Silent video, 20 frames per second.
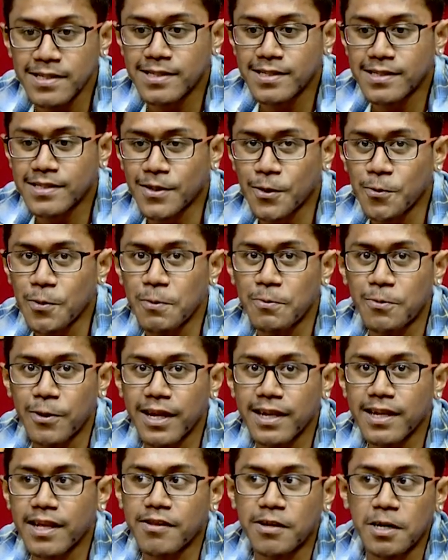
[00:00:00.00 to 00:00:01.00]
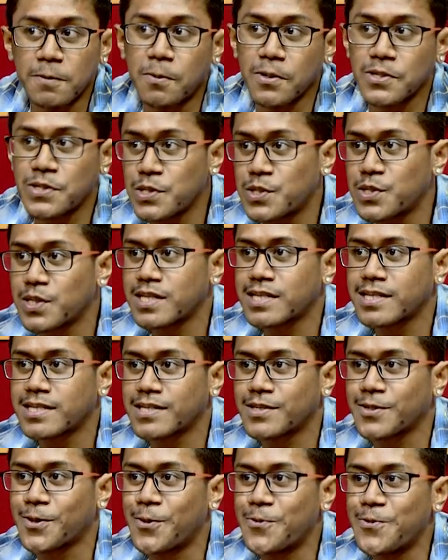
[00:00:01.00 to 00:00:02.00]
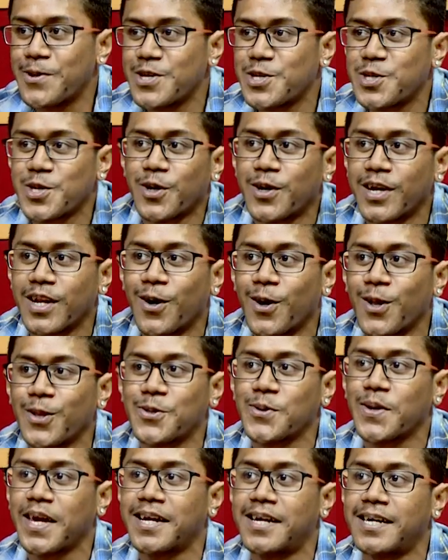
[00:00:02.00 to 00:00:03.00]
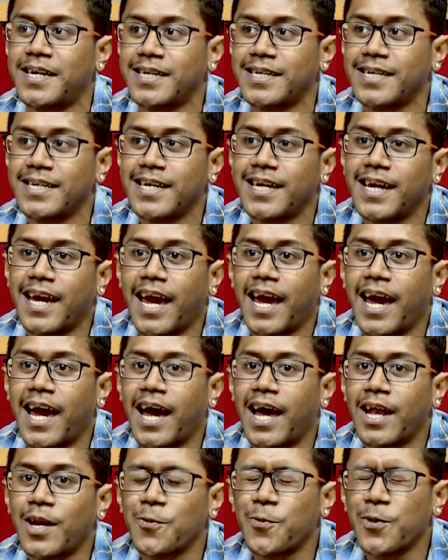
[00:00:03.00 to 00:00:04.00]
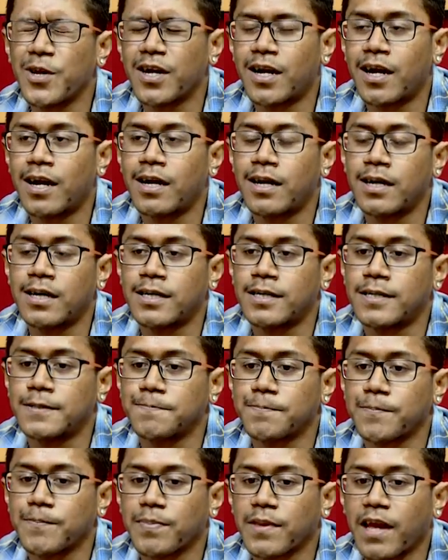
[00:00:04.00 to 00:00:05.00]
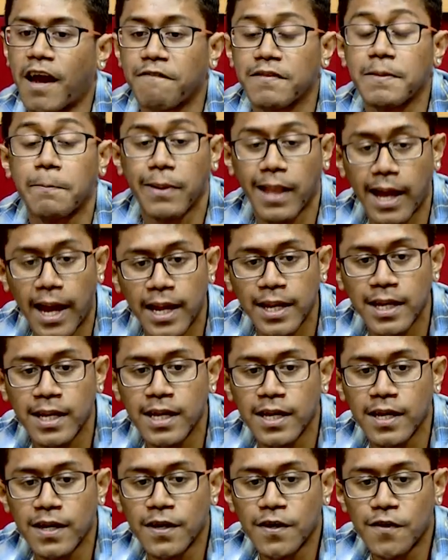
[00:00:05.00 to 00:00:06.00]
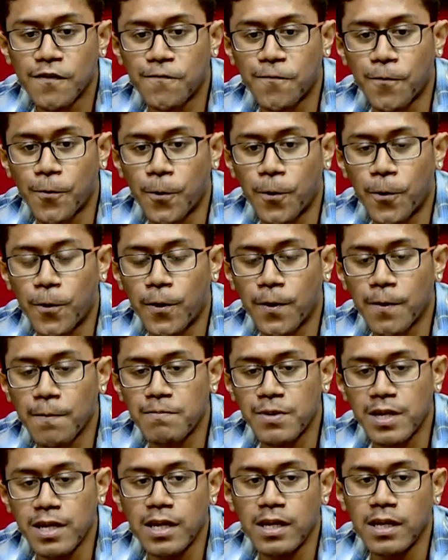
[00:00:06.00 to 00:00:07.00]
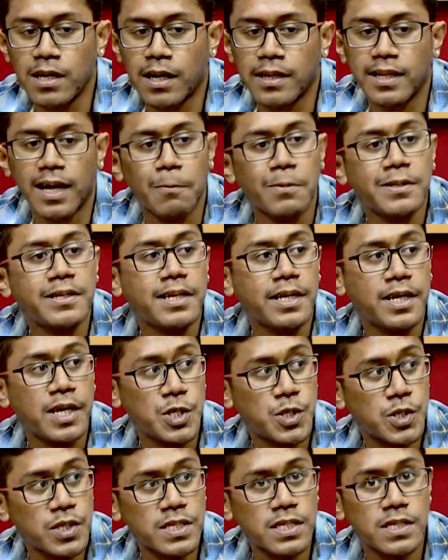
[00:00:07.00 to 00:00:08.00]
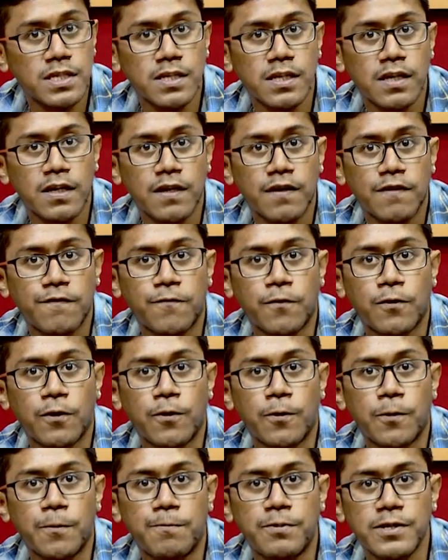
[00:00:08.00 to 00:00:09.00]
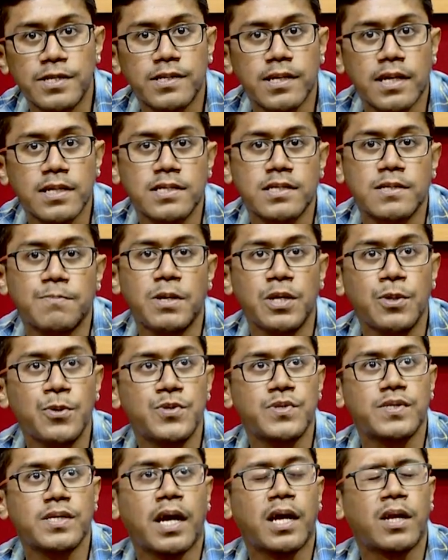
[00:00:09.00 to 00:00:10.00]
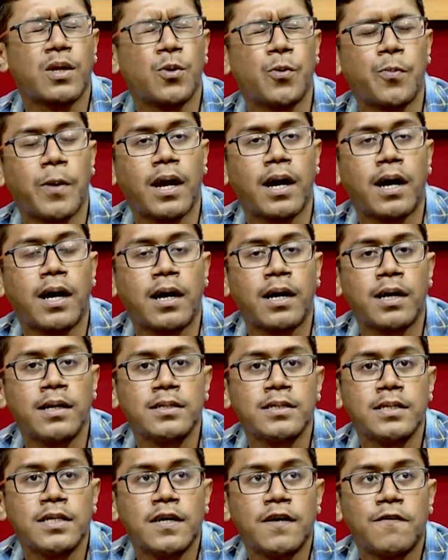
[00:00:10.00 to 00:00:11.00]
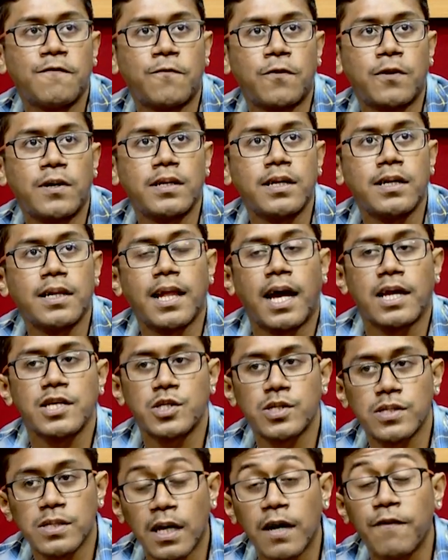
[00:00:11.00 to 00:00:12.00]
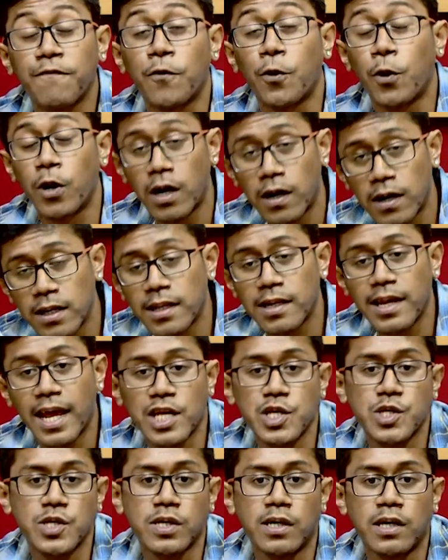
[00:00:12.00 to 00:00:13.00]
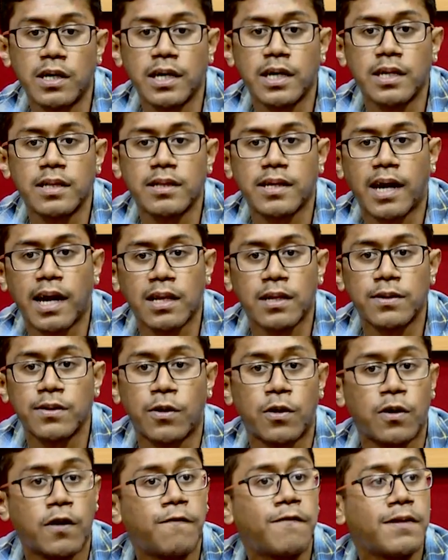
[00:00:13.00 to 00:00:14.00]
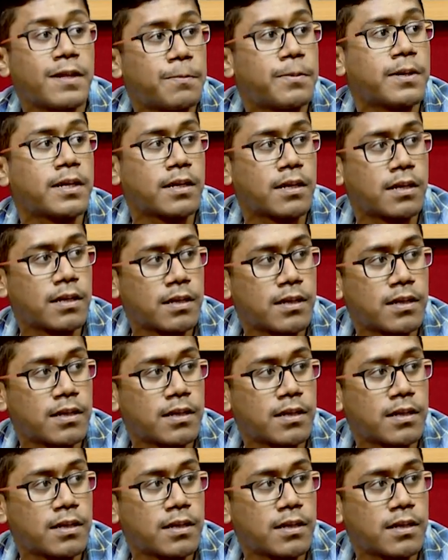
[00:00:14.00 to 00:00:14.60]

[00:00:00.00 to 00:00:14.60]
So we bring the 3rd position. So we sharing all together, and we are having plan for be a double delegations for presents BINUS and UPH for the next year in Thailand or Philippines.